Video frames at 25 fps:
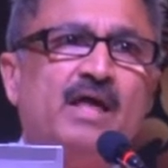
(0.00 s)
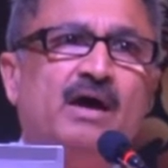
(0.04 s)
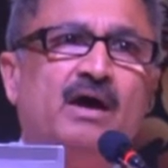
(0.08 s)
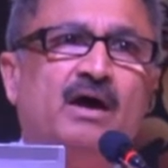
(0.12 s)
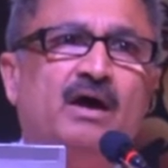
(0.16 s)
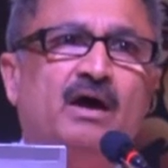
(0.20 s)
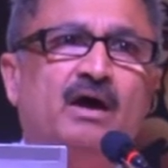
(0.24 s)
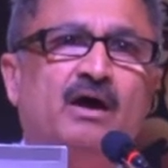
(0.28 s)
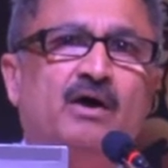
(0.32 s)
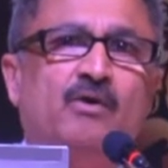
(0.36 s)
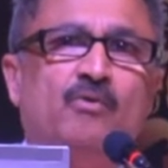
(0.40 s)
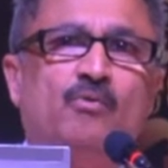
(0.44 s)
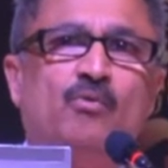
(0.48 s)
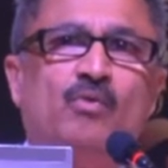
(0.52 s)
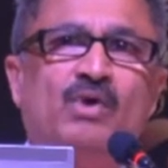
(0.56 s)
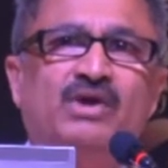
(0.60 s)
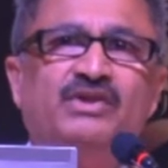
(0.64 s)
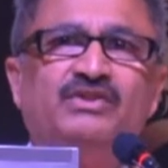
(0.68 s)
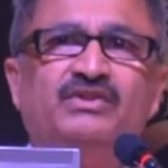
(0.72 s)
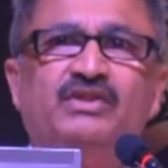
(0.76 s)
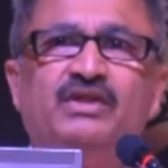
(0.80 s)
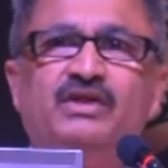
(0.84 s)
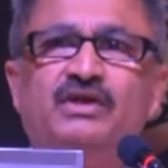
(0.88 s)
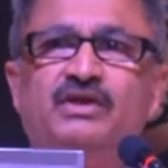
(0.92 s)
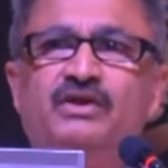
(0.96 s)

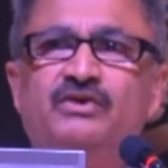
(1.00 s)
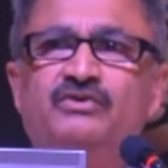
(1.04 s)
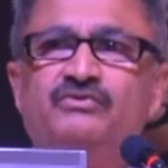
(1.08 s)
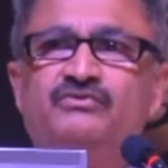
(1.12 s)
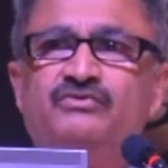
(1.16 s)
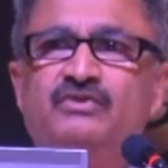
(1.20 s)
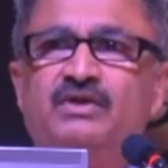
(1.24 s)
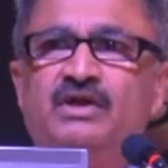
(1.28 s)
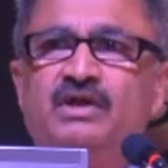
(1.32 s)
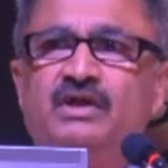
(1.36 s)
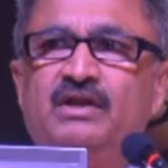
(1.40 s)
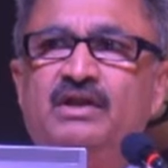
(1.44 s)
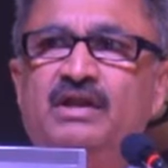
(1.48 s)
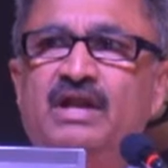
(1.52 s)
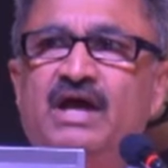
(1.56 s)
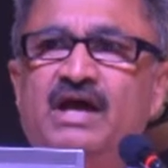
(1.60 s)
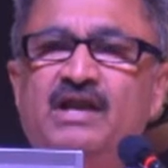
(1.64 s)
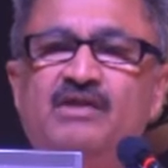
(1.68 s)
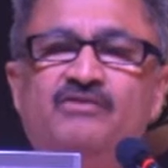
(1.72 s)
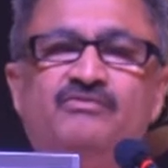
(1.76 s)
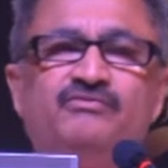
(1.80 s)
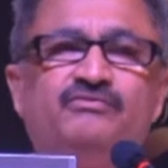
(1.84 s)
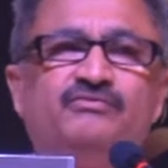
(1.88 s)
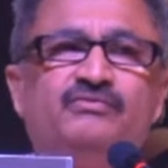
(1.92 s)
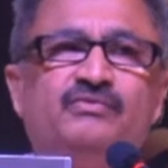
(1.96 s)
One thing is a
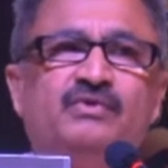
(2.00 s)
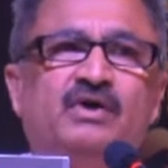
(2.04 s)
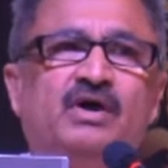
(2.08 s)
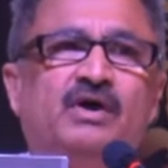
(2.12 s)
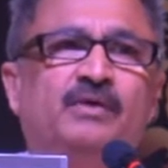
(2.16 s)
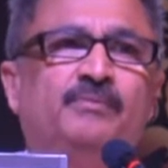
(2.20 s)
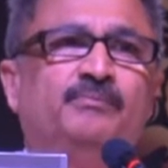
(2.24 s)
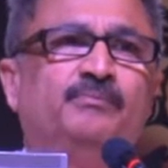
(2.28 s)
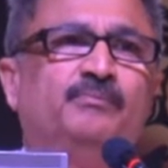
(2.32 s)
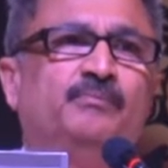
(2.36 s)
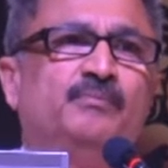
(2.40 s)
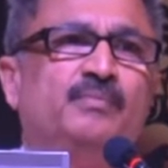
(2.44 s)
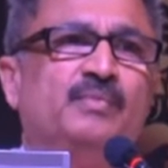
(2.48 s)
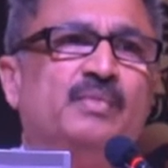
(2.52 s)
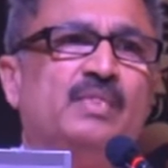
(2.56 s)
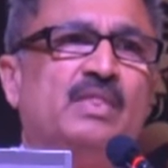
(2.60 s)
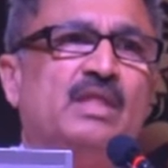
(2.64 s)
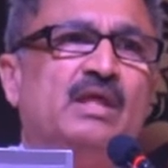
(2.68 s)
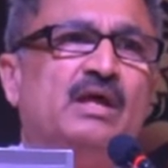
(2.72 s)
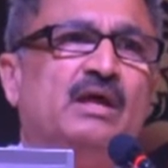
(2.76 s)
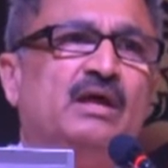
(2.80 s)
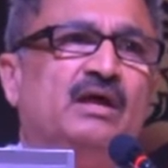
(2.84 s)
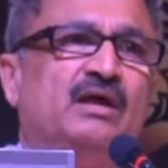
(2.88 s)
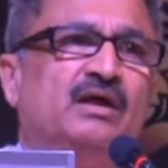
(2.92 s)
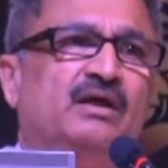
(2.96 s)
lot of
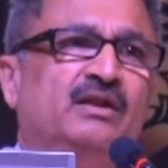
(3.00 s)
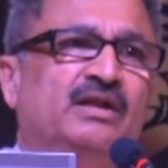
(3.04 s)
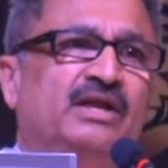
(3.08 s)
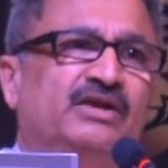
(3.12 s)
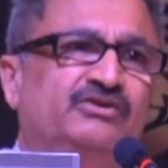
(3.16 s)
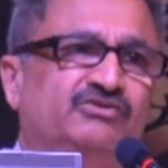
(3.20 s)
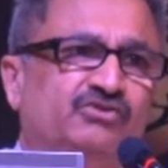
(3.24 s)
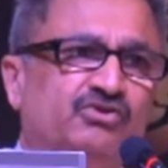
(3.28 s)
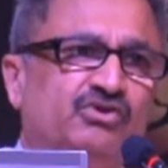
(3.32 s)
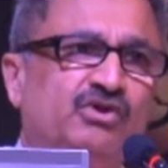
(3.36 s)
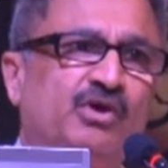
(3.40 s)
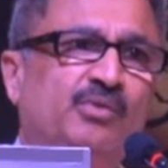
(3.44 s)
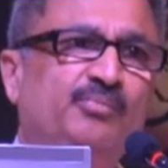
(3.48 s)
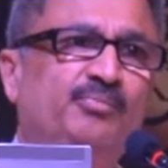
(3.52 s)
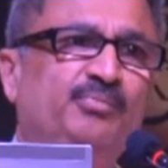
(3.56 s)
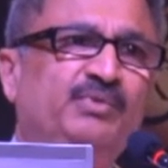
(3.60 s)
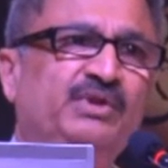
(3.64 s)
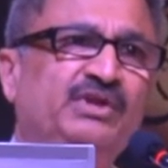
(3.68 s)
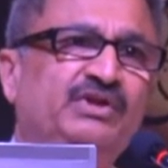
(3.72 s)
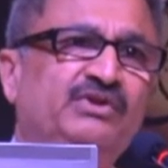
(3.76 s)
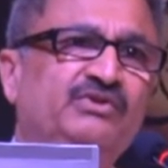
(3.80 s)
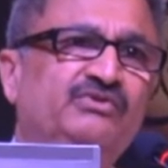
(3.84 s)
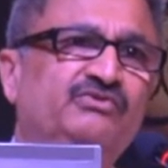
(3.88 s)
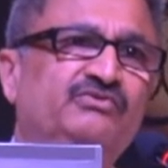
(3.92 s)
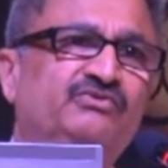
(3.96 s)
laser
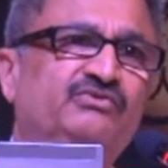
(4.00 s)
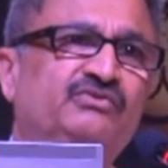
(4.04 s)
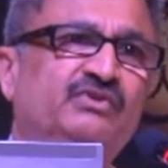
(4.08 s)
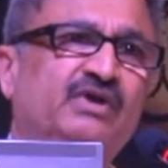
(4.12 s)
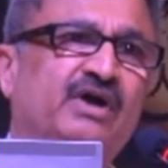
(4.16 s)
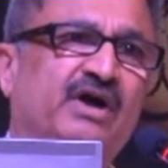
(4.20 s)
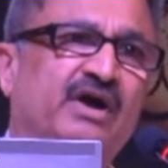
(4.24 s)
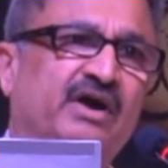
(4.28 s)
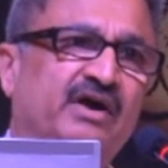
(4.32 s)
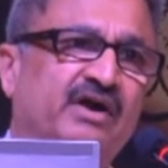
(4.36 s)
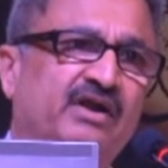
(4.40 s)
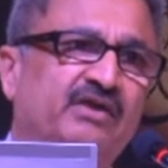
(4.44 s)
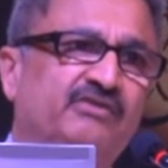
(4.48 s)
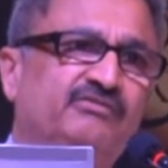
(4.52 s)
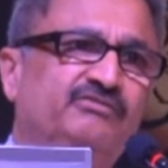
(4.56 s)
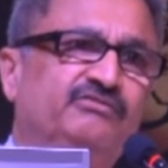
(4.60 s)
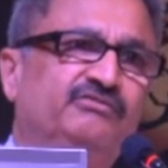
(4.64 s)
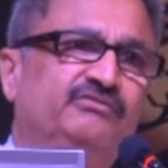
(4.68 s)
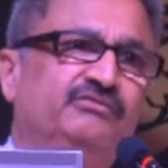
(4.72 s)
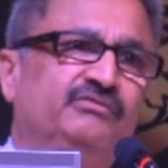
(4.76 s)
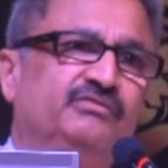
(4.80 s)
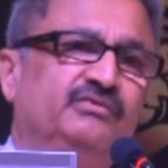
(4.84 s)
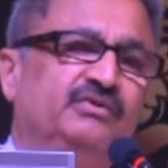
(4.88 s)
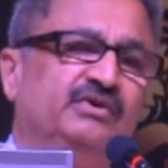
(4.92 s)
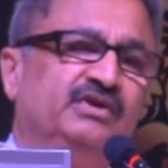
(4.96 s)
companies, RF
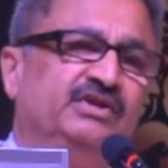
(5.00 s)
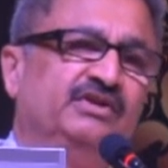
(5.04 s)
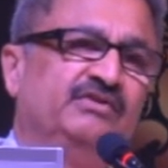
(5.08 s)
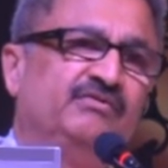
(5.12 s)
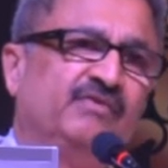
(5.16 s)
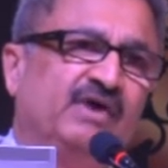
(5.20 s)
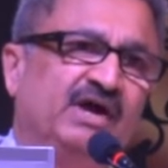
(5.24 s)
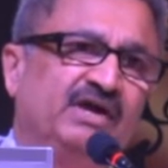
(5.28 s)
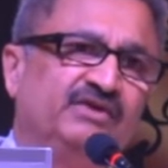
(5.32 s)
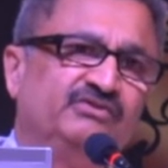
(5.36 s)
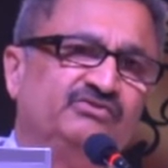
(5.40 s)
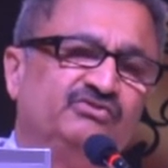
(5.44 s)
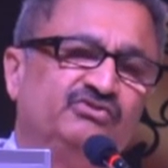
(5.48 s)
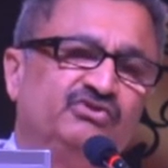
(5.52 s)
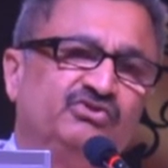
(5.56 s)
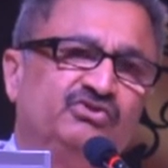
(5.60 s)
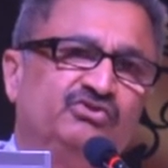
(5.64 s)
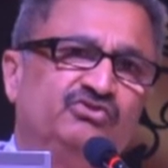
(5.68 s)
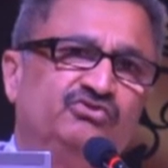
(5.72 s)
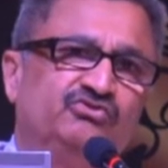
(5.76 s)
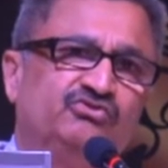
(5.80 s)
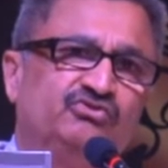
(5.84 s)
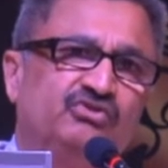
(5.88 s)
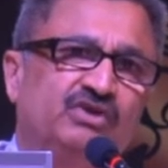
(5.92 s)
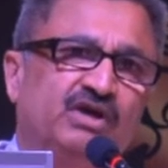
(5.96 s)

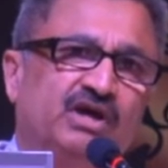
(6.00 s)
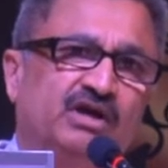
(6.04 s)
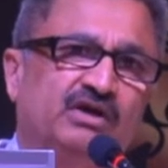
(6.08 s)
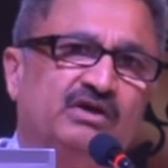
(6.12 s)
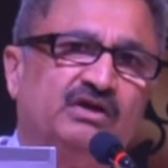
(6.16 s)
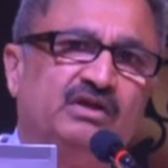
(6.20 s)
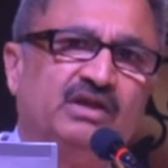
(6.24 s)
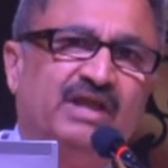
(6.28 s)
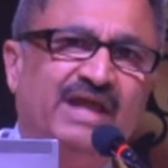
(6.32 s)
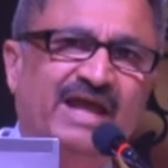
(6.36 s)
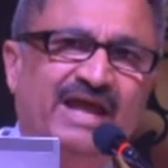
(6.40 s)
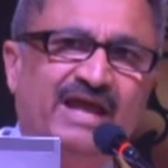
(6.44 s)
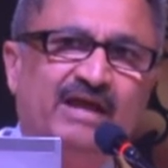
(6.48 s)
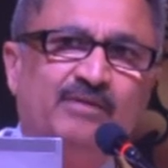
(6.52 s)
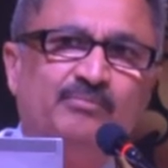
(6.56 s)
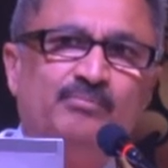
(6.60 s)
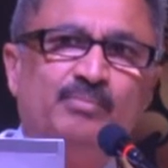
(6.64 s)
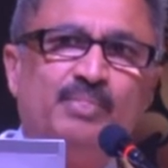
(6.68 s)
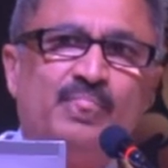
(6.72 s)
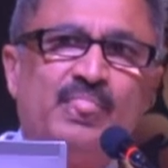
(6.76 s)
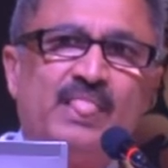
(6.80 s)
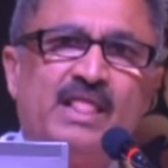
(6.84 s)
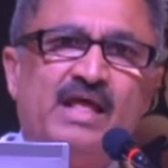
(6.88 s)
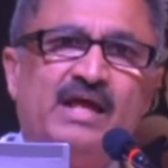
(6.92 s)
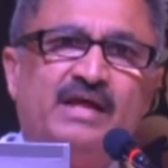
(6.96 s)
devices
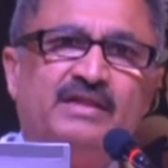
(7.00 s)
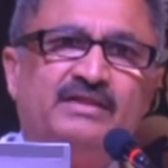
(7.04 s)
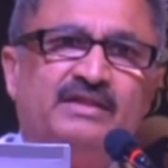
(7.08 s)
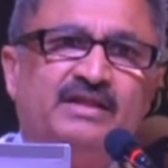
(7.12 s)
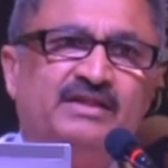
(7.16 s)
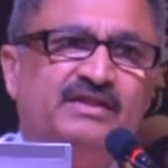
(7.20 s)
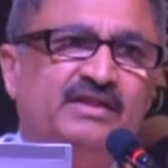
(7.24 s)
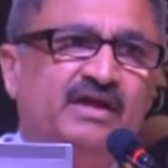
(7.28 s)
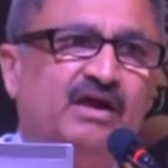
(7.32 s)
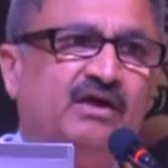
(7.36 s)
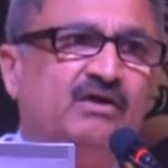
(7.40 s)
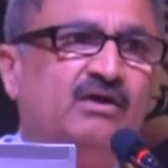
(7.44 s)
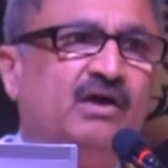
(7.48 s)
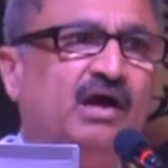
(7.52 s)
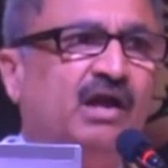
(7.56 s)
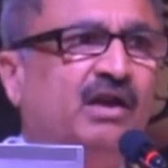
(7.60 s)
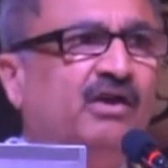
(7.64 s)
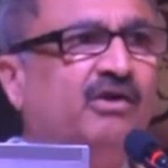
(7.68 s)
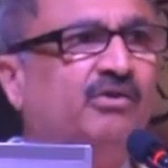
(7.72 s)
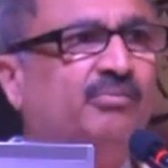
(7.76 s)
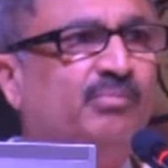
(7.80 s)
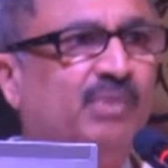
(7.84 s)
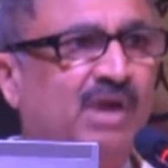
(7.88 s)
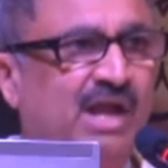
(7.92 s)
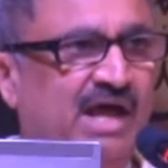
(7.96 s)
claim that they are
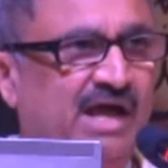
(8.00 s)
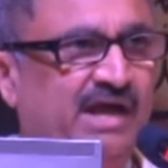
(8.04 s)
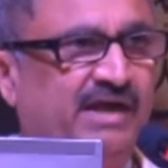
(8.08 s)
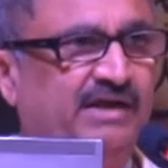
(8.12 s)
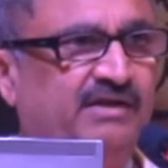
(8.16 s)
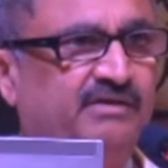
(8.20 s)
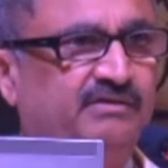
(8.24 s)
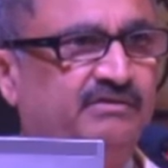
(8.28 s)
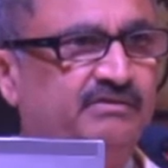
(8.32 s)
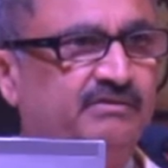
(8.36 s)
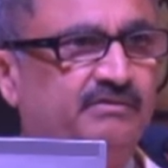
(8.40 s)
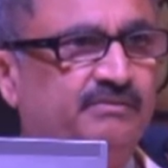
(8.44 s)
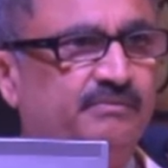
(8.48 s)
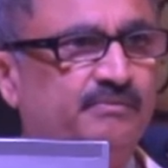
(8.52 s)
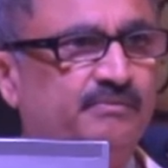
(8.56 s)
colorblind